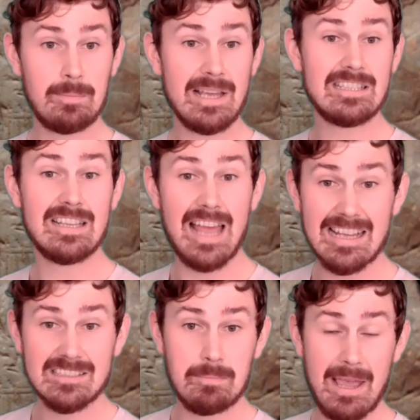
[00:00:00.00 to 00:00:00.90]
depicted
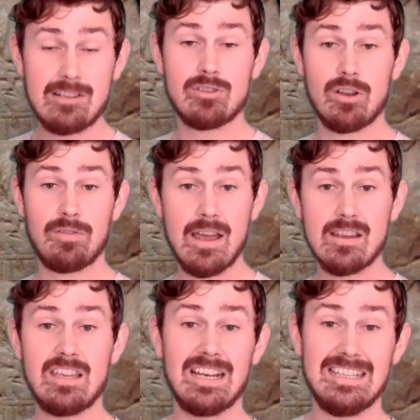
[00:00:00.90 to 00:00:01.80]
as the patron of
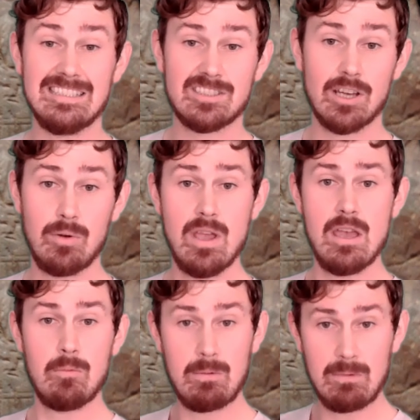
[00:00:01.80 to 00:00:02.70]
Hercules. So
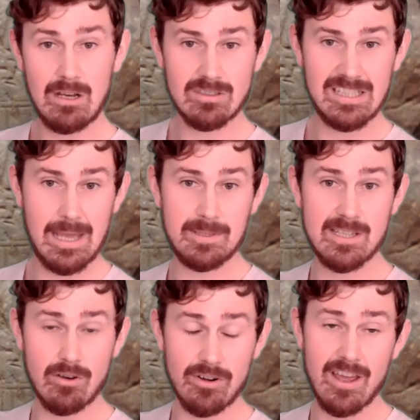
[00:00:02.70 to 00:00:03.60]
when we looked at the
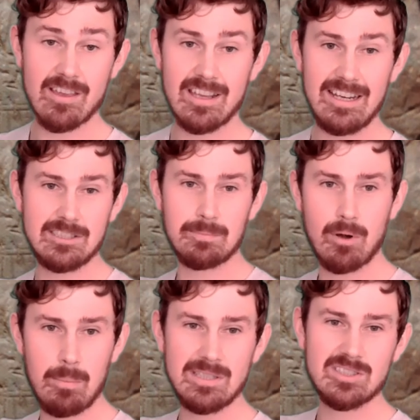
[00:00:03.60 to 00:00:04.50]
episode on Hercules, you
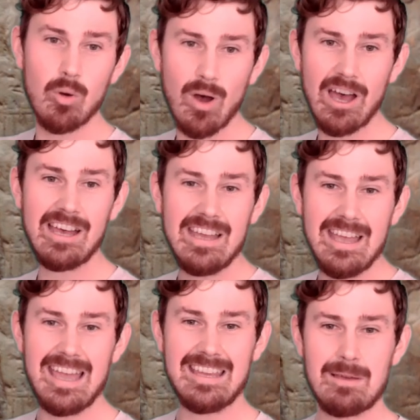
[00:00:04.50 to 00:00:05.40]
probably saw her
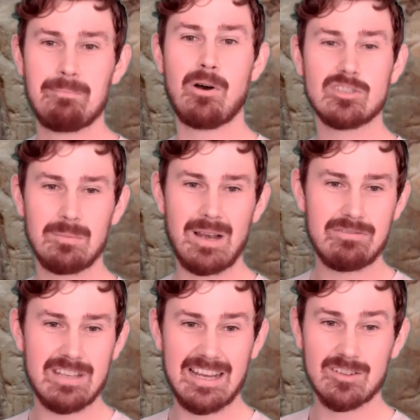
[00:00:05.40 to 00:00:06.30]
in the bottom
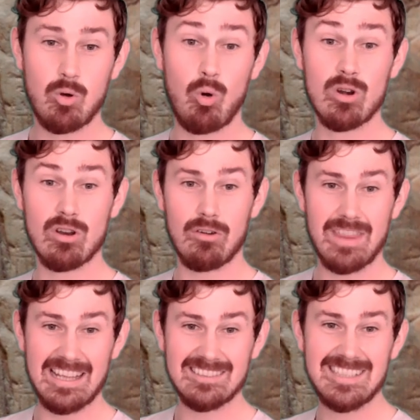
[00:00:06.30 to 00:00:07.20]
left-hand corner
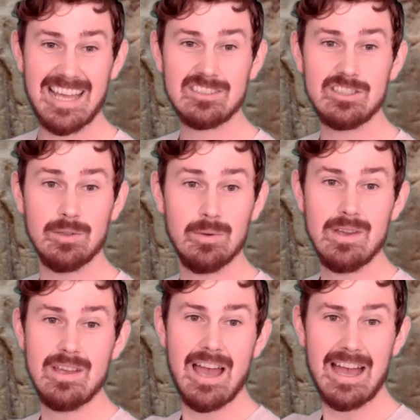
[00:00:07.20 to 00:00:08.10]
of that statue.
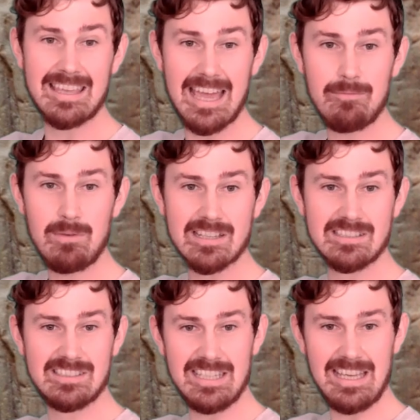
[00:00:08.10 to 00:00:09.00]
Again, we
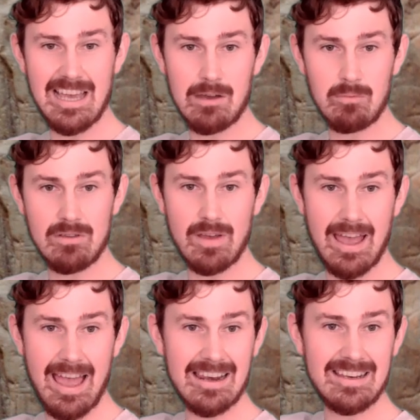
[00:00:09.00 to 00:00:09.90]
can see her with
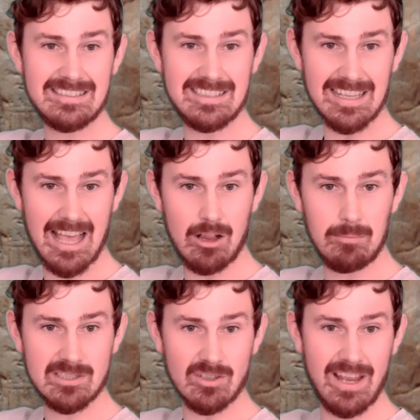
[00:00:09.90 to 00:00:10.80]
her Hellenistic
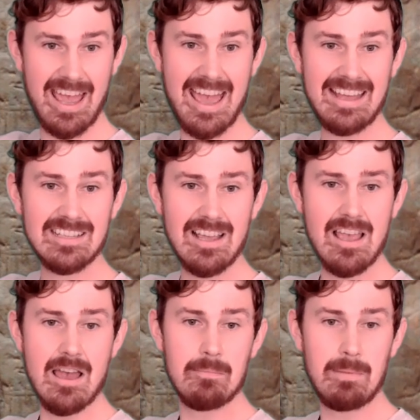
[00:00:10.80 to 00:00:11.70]
helmet on her head,
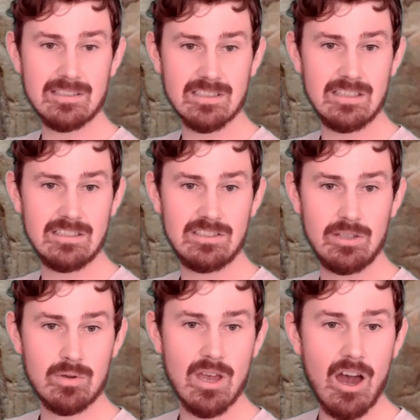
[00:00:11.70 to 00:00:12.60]
but
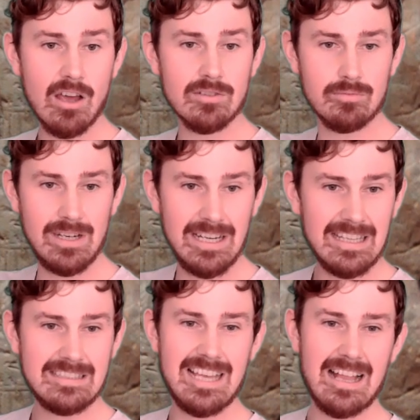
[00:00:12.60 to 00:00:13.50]
you can't
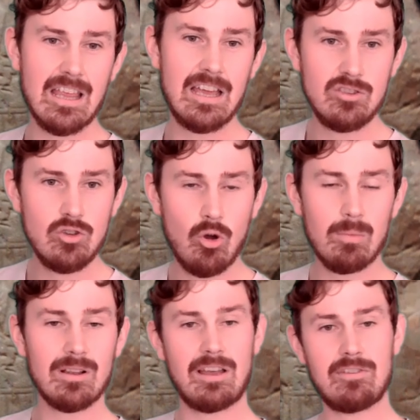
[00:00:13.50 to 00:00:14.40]
really tell her
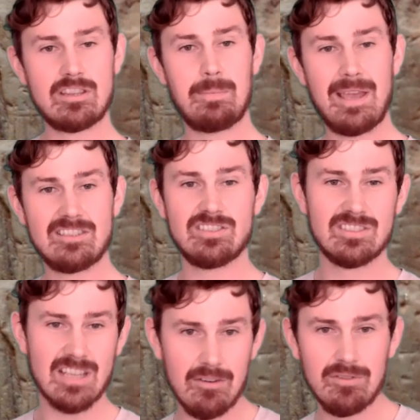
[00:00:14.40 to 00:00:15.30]
normal other
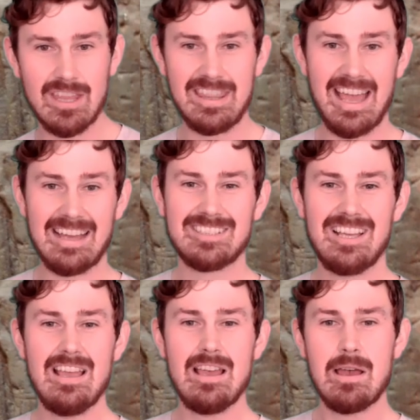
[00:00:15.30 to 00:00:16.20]
depictions other than that.
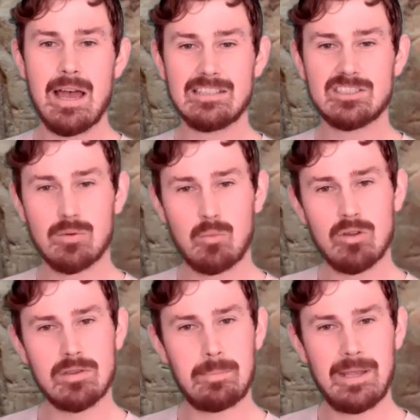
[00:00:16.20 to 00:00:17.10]
And so
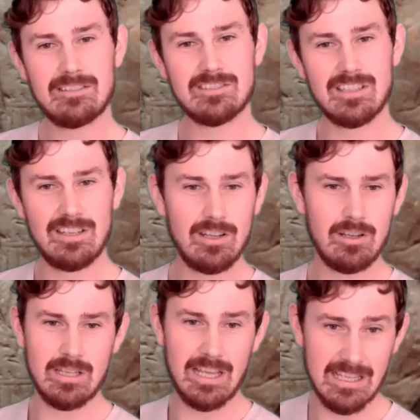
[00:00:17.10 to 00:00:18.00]
what the
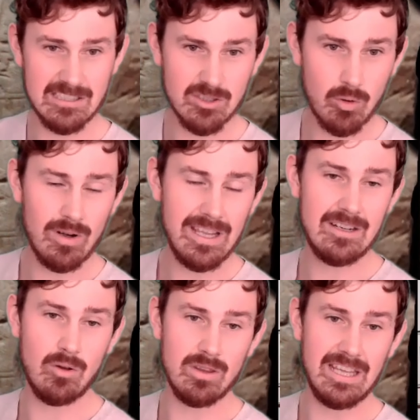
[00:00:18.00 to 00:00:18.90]
person, the
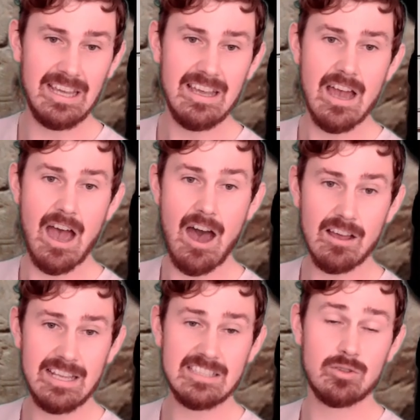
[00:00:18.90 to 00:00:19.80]
historian or the
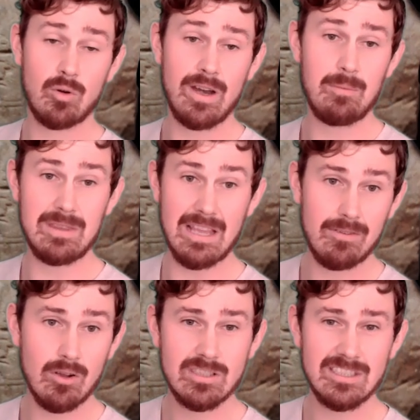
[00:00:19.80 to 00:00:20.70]
art historian, when
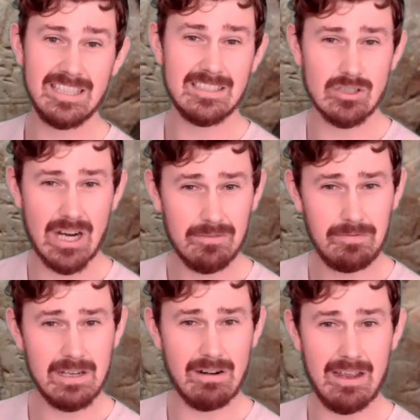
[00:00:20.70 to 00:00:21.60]
they've looked at it to try
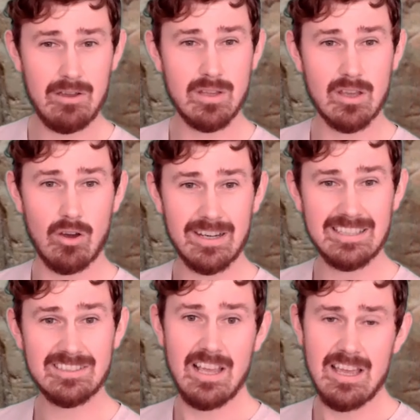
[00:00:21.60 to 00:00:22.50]
and figure out who the god
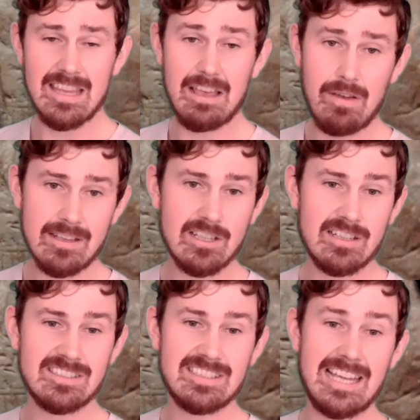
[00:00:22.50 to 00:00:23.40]
is, they've had
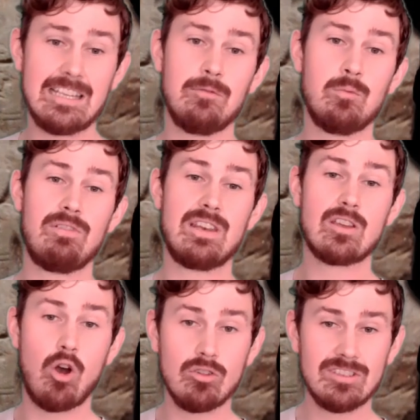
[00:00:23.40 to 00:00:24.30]
to understand it within
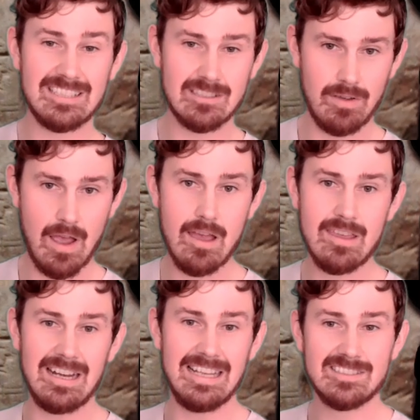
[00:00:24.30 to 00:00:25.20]
the context of
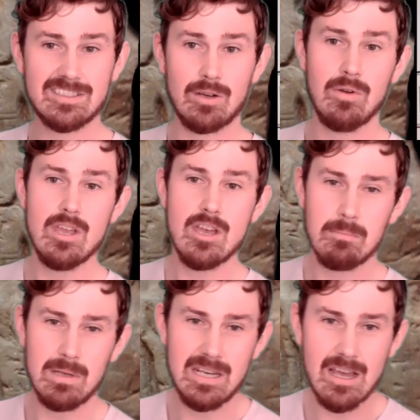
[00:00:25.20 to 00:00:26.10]
Hercules. So
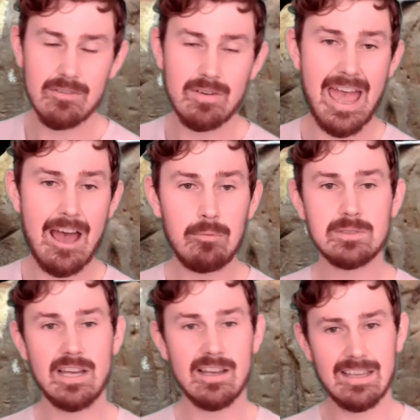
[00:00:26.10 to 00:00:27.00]
Minerva
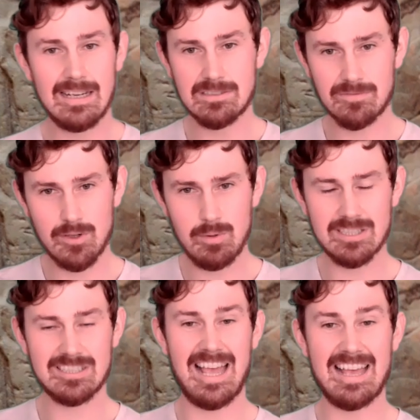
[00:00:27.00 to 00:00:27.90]
helped Hercules through
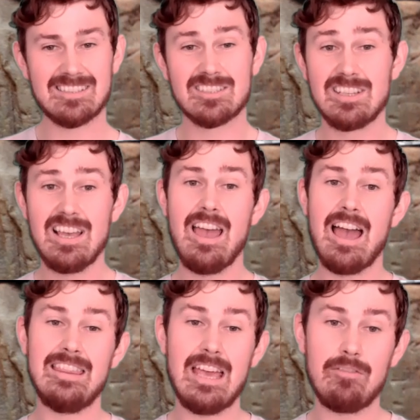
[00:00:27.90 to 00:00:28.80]
his tasks,
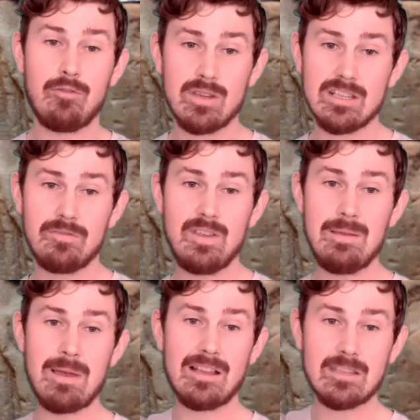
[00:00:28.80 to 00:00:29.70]
and therefore this
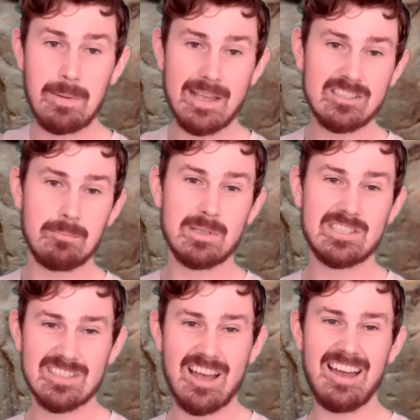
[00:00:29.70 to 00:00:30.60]
female depiction
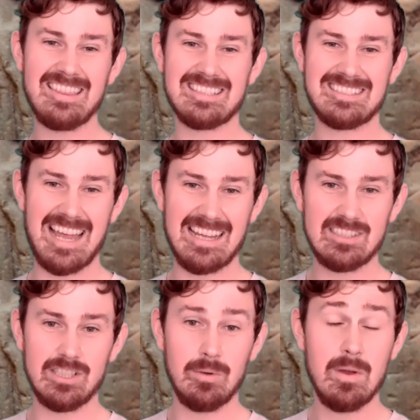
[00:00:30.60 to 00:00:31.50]
beside the
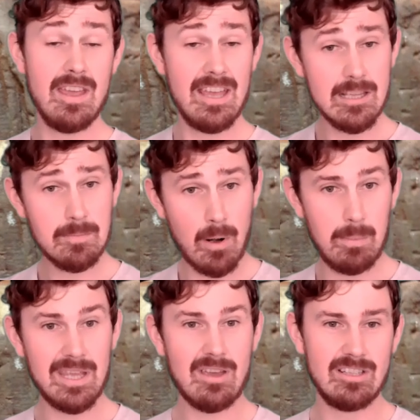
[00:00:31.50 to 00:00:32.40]
statue is
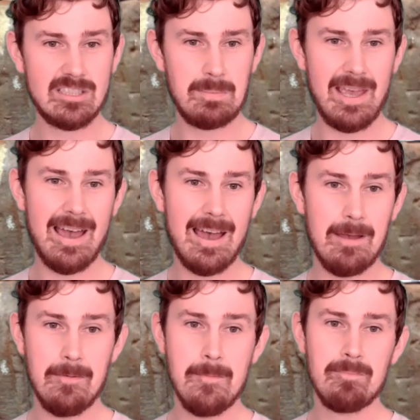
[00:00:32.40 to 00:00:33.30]
probably going to be
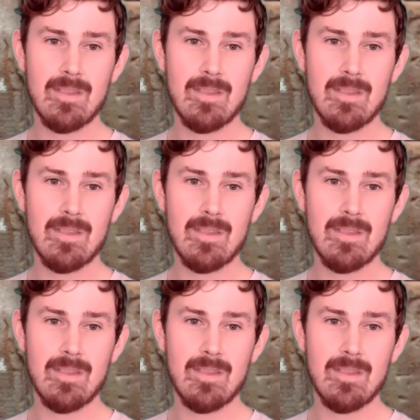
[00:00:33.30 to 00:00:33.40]
her.